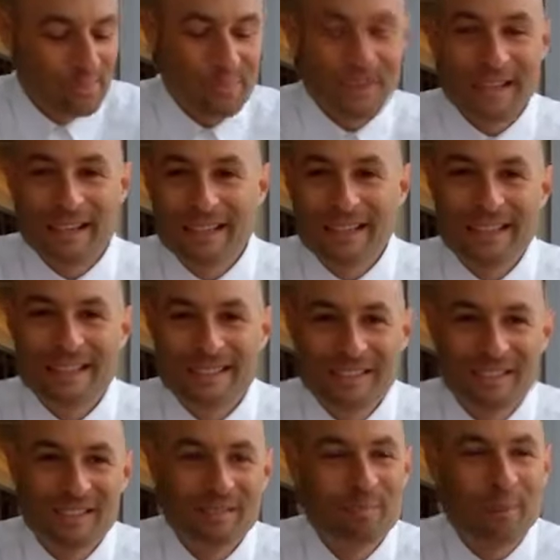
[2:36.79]
playing
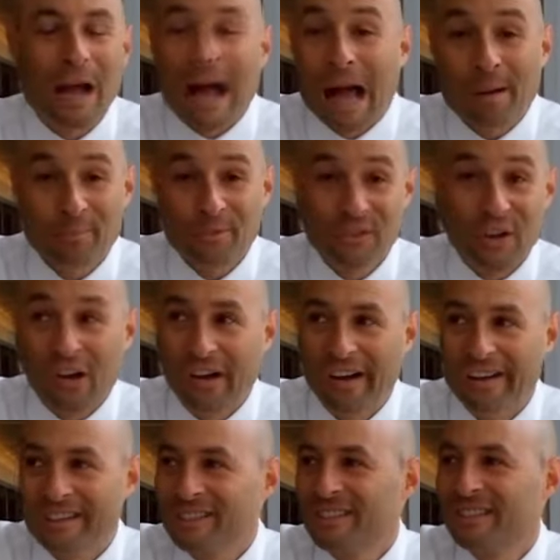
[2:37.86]
these pop
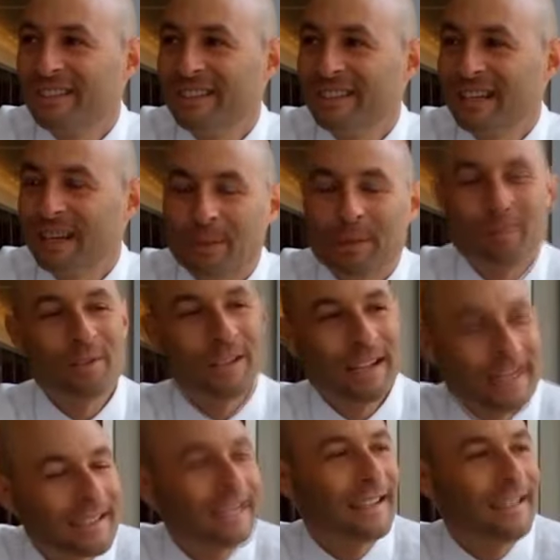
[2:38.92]
songs and people are
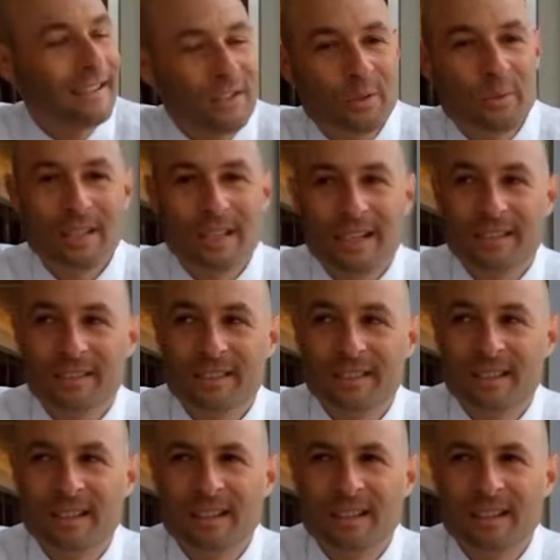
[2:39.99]
like, and then you realize,